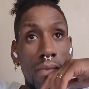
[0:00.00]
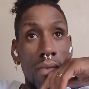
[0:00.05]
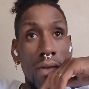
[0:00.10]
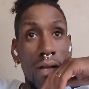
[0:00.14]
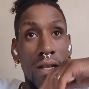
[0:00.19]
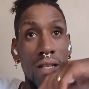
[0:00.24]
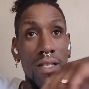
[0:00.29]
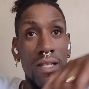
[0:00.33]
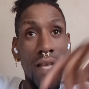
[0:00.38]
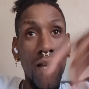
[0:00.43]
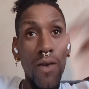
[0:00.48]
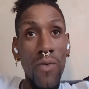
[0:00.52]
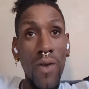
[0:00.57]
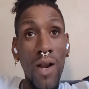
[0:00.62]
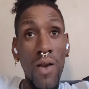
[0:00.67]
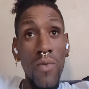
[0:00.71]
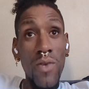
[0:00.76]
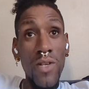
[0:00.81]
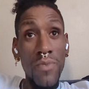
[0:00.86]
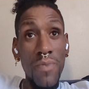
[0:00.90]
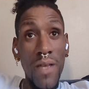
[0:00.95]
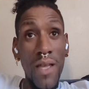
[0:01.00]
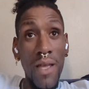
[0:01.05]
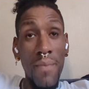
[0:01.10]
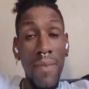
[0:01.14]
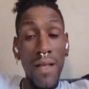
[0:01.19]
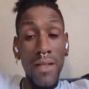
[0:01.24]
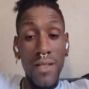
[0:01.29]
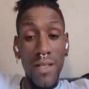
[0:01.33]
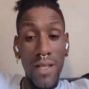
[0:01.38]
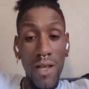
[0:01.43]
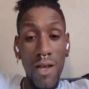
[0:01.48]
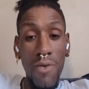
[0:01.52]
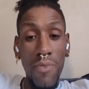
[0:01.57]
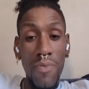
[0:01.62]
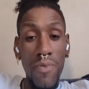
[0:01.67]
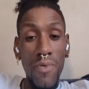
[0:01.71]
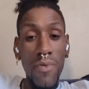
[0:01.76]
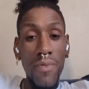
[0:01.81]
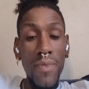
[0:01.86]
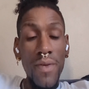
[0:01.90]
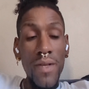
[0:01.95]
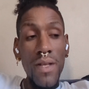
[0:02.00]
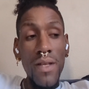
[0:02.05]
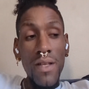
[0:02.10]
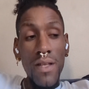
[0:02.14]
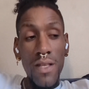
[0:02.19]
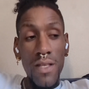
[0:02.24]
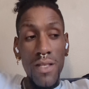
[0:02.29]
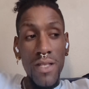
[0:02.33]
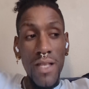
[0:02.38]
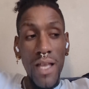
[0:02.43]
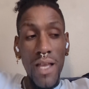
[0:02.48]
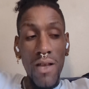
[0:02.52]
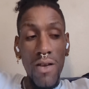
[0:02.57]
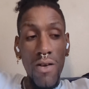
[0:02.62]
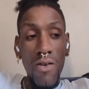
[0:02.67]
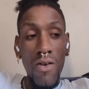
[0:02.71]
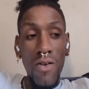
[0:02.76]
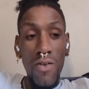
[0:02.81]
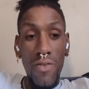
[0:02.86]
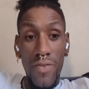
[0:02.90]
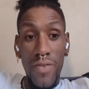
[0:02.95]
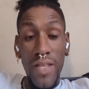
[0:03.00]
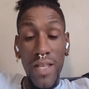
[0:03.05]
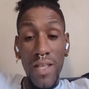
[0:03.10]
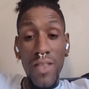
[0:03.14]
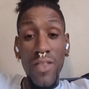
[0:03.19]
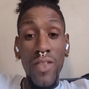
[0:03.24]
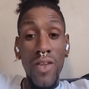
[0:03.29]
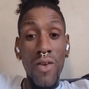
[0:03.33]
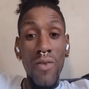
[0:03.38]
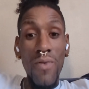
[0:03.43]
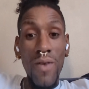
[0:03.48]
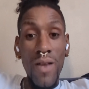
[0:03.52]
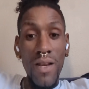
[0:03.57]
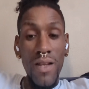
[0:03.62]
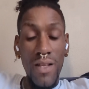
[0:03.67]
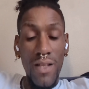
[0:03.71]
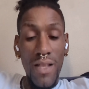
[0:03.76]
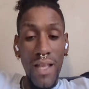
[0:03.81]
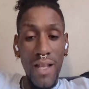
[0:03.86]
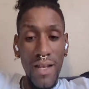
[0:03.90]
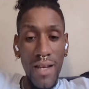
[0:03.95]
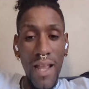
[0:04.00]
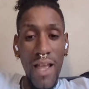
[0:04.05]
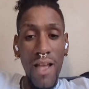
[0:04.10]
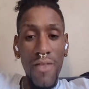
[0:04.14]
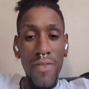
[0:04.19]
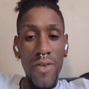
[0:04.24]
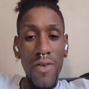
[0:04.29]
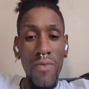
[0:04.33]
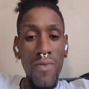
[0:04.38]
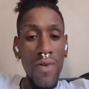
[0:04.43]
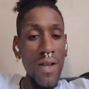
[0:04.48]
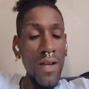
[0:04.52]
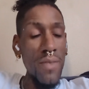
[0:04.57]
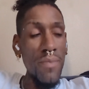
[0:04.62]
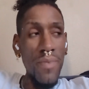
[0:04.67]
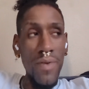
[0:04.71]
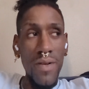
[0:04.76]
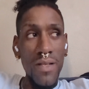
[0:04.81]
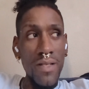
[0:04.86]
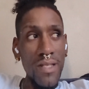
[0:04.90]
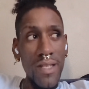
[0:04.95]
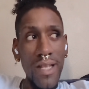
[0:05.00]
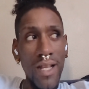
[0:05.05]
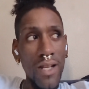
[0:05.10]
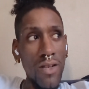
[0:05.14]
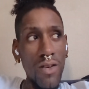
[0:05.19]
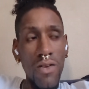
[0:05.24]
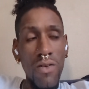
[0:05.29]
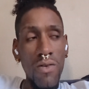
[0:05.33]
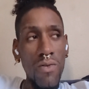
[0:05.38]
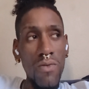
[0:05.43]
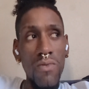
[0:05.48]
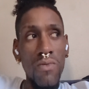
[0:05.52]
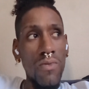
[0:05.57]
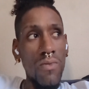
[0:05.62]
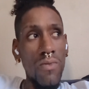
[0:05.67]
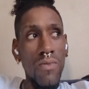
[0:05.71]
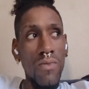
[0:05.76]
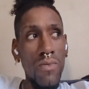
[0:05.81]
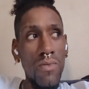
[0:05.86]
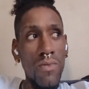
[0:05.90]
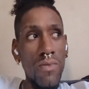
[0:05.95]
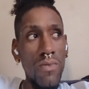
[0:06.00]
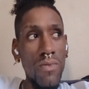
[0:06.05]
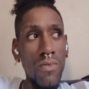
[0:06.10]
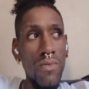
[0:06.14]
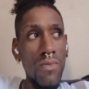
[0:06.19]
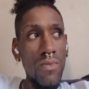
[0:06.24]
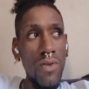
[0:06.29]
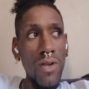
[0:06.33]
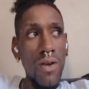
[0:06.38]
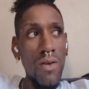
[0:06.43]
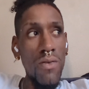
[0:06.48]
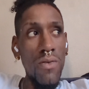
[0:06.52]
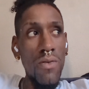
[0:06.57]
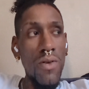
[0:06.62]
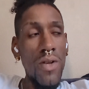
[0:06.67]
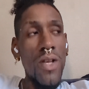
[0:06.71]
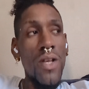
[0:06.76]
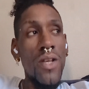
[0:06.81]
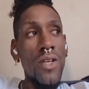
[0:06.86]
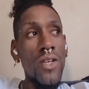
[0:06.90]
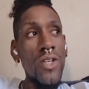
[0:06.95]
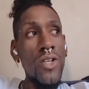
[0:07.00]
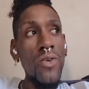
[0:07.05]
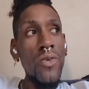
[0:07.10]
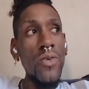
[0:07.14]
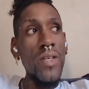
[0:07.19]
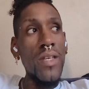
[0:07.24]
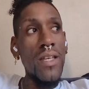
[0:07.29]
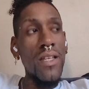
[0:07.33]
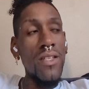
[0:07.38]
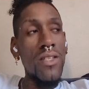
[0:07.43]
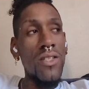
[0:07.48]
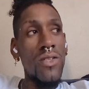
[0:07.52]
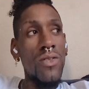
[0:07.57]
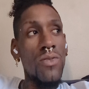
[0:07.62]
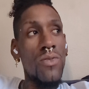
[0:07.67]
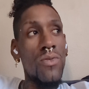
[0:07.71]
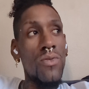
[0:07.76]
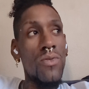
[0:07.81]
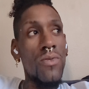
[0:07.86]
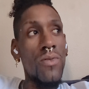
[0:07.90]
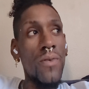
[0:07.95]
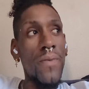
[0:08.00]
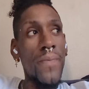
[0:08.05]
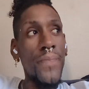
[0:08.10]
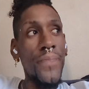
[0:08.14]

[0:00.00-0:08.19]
And it's like when I reach my hand back to help them, it's like oh then they're ready. Like now they're ready, but it's like no, no, you don't get to.